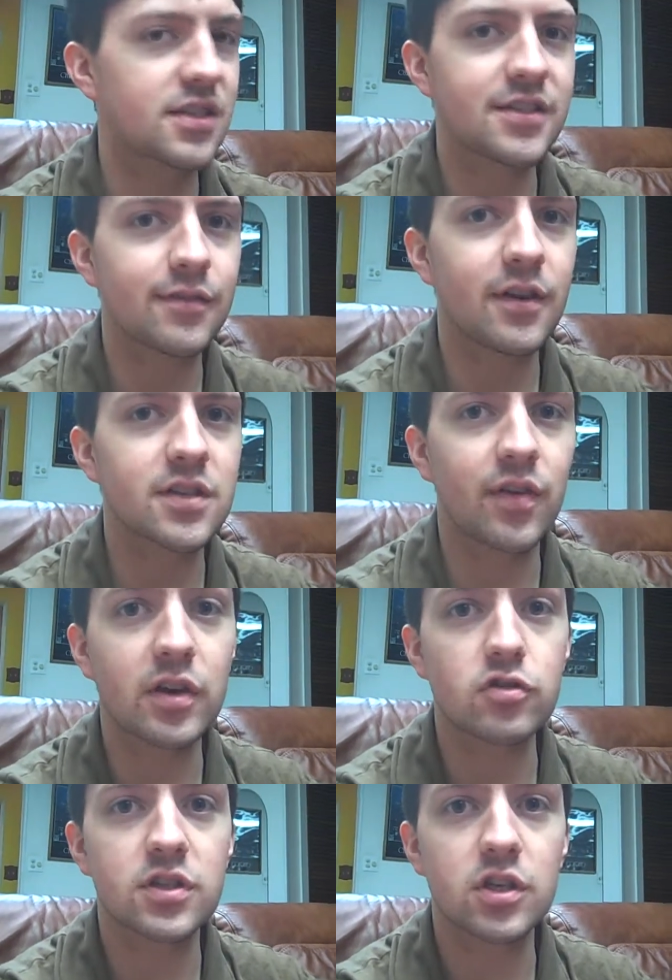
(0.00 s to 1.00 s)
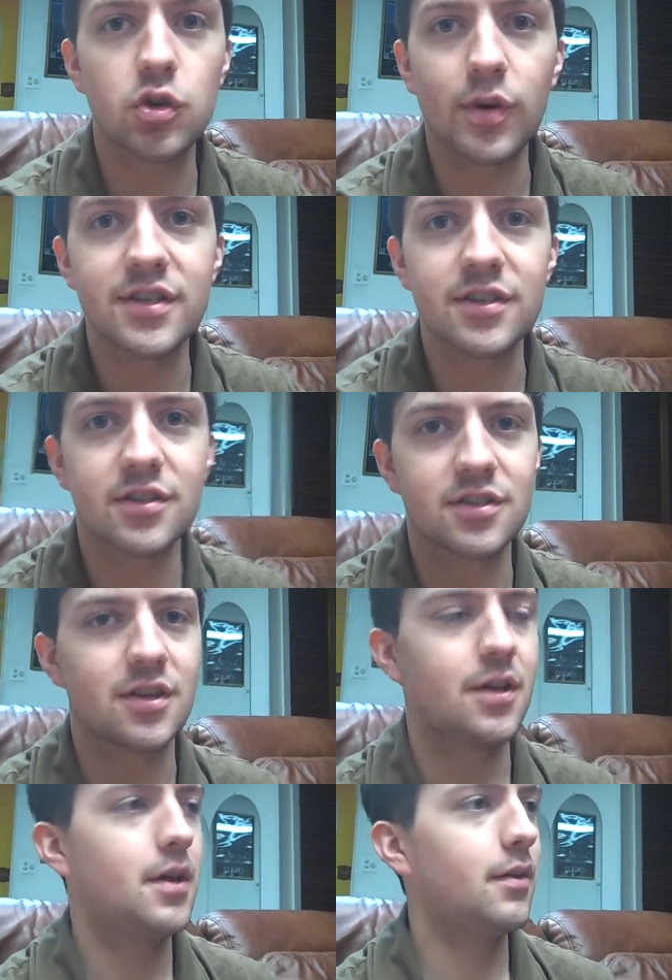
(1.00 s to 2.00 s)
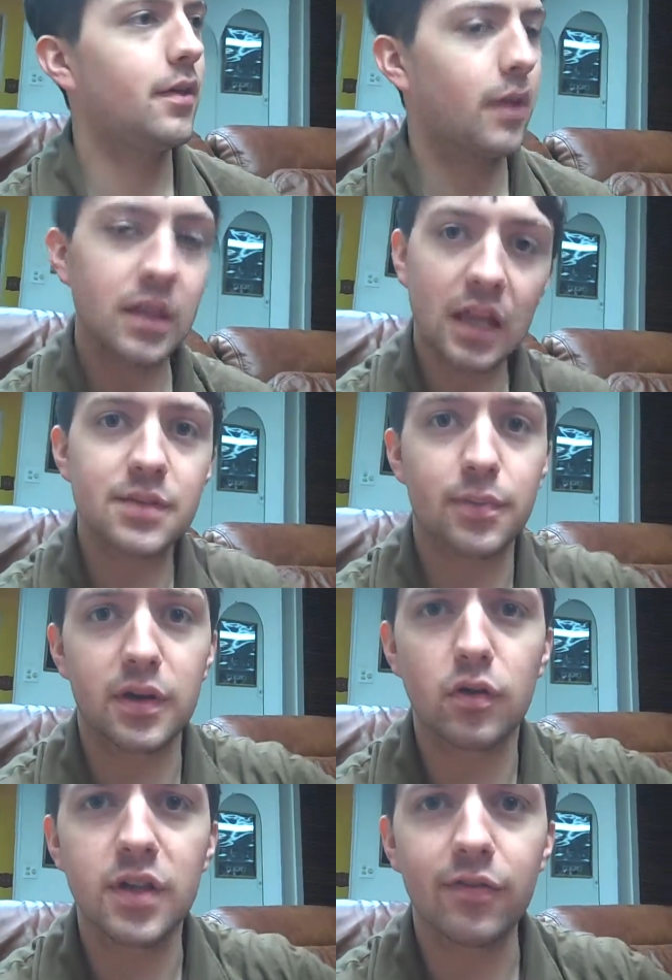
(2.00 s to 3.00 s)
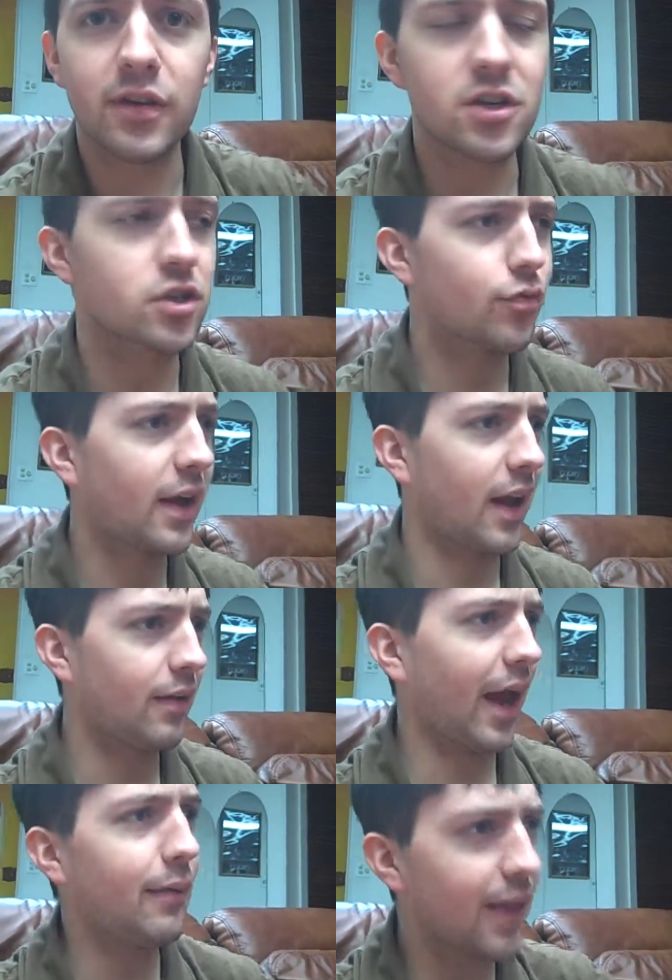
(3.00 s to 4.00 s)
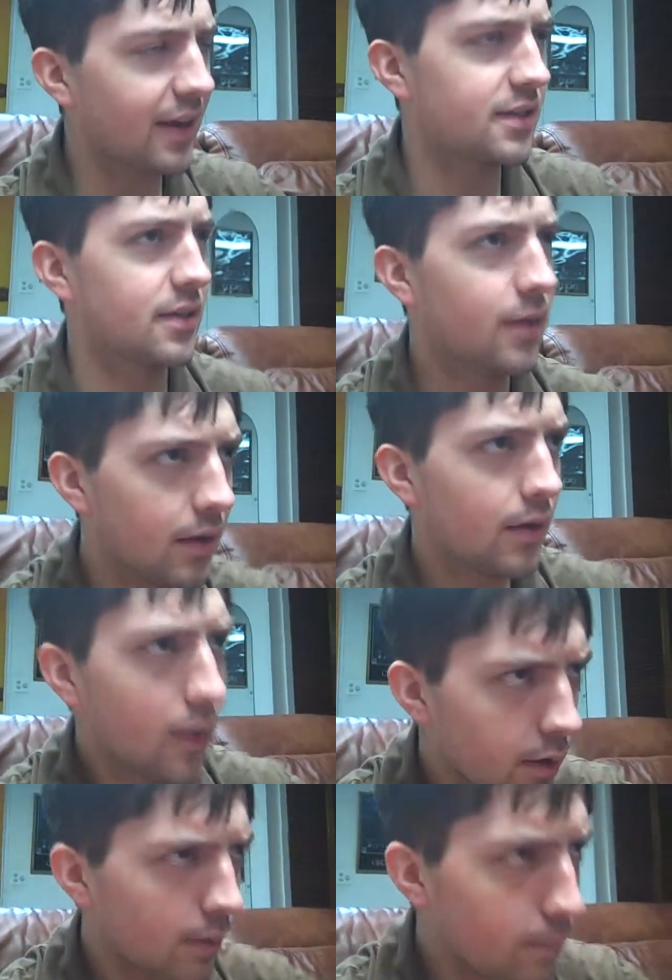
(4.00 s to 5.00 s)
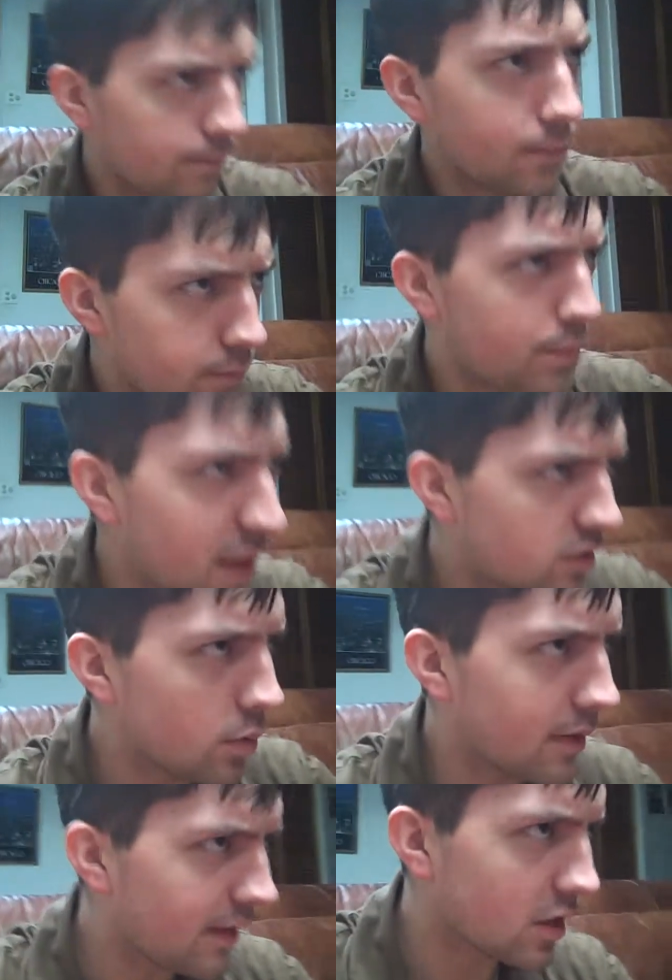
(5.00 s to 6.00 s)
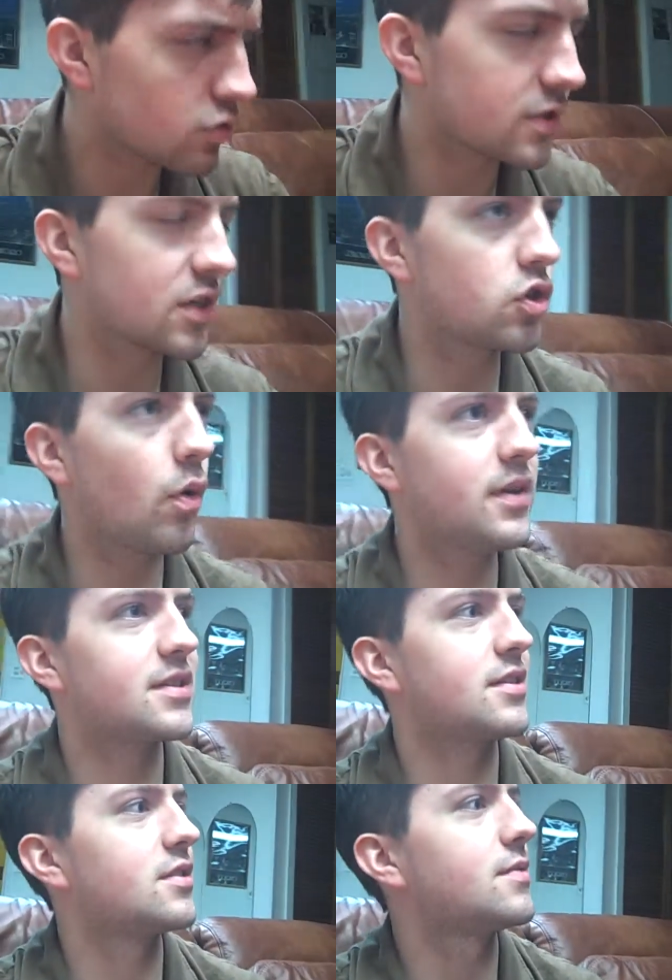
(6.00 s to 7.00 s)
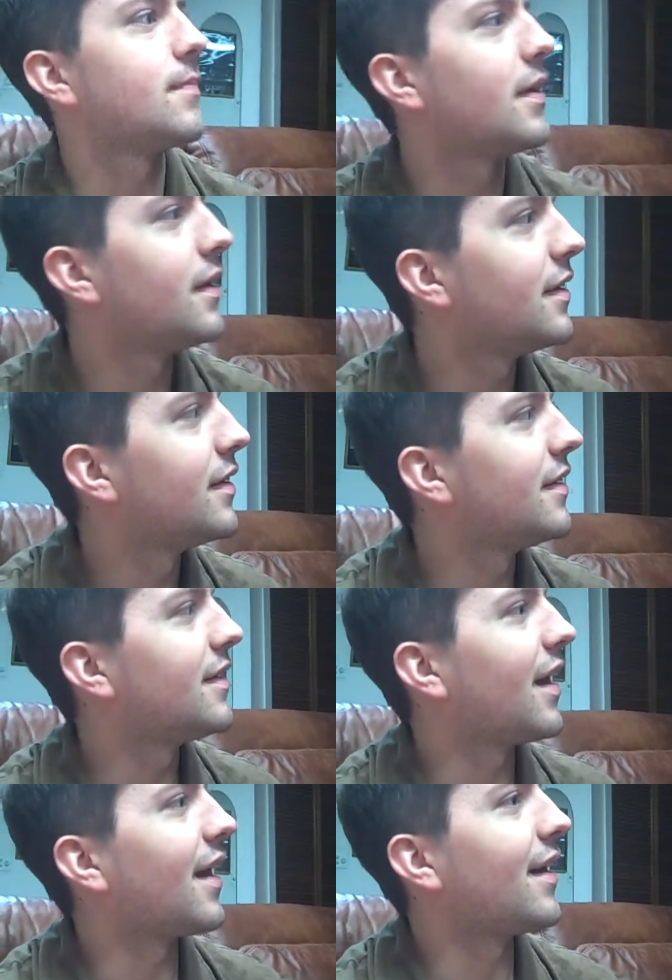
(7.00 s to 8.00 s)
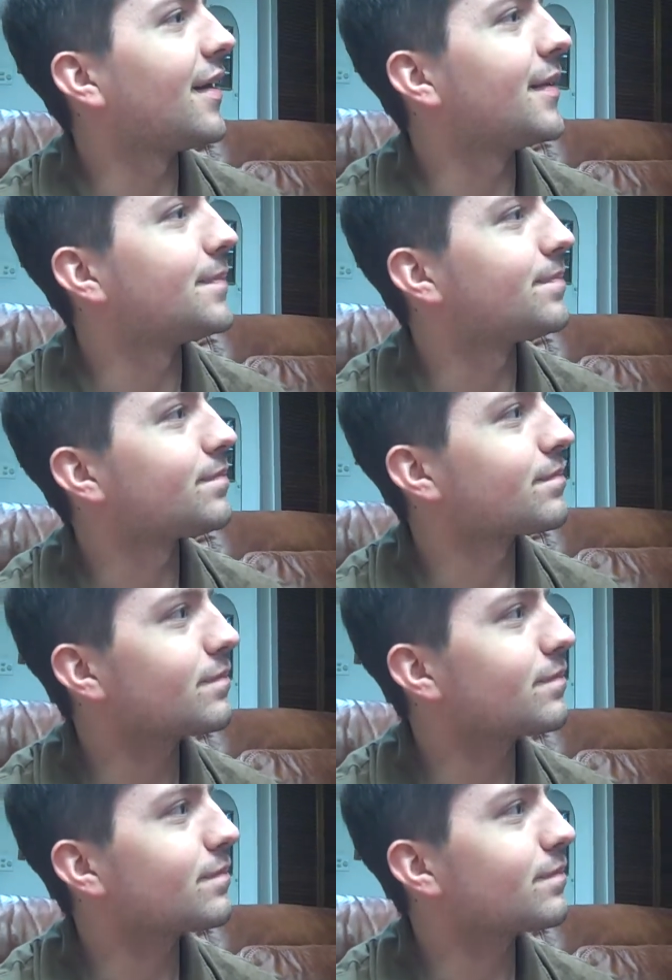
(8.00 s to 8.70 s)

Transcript: a series of interesting choices. That, that's a pretty good definition, right? I, I would like to be doing the interesting choices. Um,